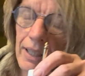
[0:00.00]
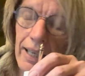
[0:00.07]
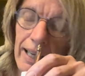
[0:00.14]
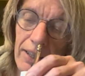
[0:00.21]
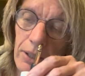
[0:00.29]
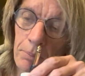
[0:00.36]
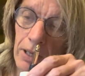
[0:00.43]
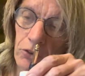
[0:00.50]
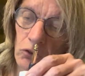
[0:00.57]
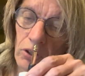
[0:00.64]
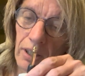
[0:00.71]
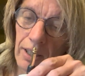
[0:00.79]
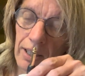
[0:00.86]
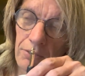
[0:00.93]
And the battery
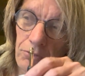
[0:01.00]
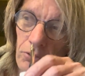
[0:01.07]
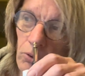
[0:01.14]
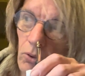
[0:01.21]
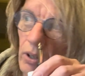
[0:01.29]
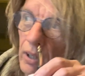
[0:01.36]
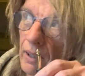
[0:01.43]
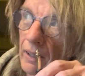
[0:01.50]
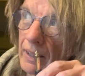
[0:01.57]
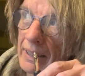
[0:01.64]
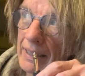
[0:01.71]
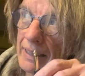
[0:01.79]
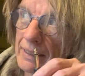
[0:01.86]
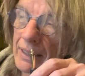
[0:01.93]
life
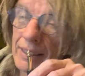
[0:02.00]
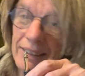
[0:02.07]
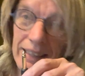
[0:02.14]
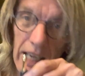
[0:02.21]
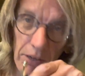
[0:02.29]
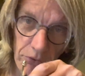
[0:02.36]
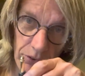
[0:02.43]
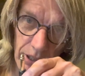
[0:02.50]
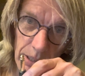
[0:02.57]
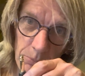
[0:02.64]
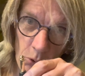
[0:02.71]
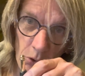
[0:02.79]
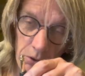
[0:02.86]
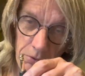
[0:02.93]
is definitely
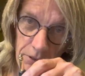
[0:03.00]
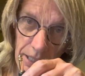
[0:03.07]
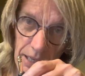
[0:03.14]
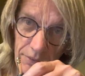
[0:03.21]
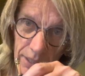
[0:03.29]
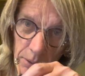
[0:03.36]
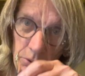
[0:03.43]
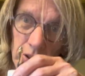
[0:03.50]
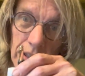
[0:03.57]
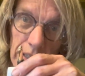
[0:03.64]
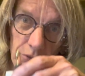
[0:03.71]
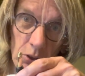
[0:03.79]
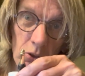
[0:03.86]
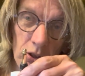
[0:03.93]
more than 5 hours.
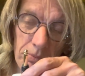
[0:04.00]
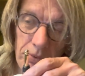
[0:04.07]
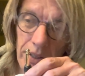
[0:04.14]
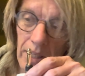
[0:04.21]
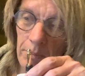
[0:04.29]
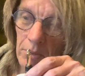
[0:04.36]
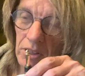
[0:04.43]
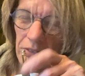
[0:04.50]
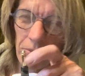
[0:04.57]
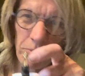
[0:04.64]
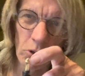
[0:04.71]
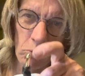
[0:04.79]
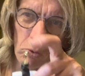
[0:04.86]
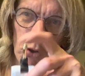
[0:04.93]
I've used them for that myself. I'm
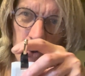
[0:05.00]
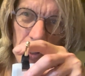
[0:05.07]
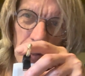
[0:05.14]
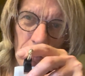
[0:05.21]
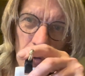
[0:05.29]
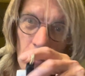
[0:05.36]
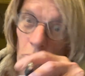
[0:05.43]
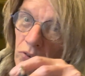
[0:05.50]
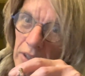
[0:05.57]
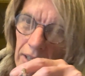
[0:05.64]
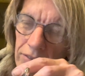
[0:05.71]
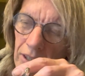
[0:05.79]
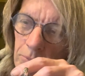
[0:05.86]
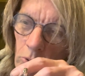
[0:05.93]
not quite sure how long it was.
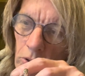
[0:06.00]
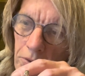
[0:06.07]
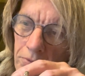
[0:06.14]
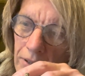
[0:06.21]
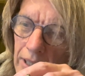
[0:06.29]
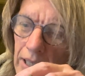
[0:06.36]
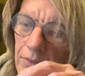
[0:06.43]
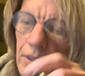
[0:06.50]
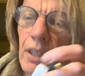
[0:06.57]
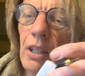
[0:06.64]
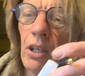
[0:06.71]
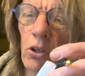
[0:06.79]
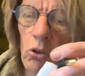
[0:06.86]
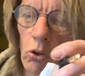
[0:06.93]
Definitely more than 5.
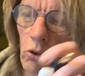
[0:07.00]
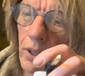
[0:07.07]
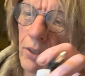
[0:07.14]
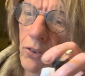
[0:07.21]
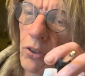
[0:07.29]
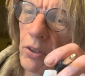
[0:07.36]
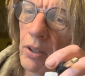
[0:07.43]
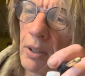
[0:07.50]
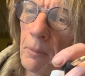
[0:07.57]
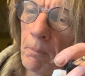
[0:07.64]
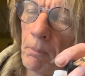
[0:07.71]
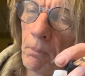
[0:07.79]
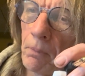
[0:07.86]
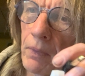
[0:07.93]
According to the
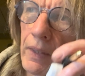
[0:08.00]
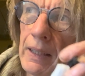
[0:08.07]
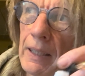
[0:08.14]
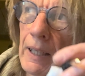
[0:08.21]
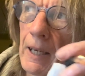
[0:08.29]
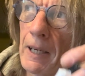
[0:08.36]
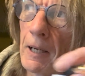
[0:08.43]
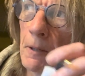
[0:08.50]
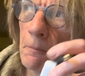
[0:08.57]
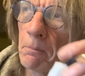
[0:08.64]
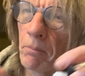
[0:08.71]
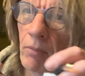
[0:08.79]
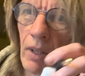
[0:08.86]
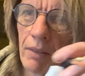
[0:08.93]

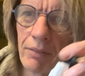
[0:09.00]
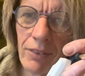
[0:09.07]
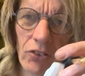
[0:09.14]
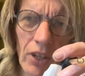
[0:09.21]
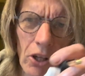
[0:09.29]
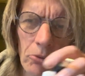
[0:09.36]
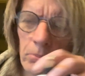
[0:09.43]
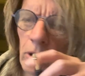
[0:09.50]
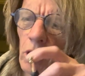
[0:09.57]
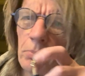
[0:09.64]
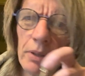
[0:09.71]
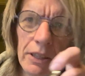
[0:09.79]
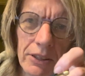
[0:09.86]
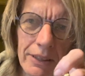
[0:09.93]
sales
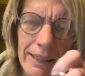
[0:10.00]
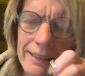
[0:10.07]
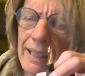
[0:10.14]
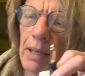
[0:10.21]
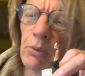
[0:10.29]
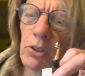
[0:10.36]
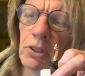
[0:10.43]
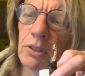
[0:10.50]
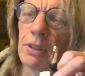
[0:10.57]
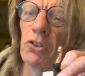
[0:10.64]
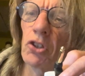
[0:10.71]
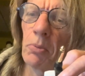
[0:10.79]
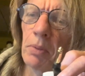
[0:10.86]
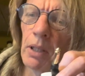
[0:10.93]
blurb, it's 6 hours. It
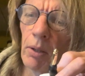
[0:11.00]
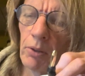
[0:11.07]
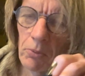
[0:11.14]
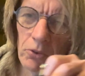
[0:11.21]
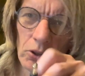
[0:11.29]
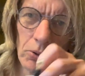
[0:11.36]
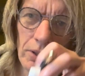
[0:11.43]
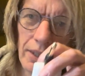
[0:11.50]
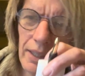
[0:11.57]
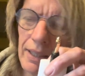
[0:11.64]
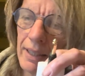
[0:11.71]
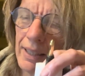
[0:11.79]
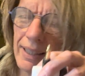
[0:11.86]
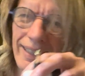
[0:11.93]
should be going up to.
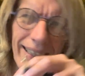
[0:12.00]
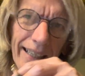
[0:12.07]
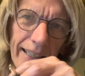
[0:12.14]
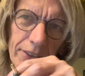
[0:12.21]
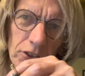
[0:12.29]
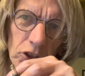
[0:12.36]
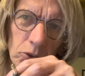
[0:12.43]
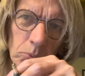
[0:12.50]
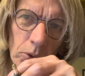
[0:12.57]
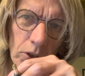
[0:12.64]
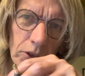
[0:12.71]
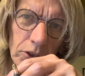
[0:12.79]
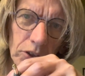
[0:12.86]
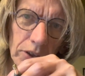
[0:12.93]
And it just
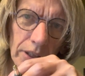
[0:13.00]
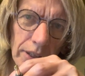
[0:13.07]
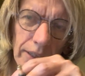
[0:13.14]
works.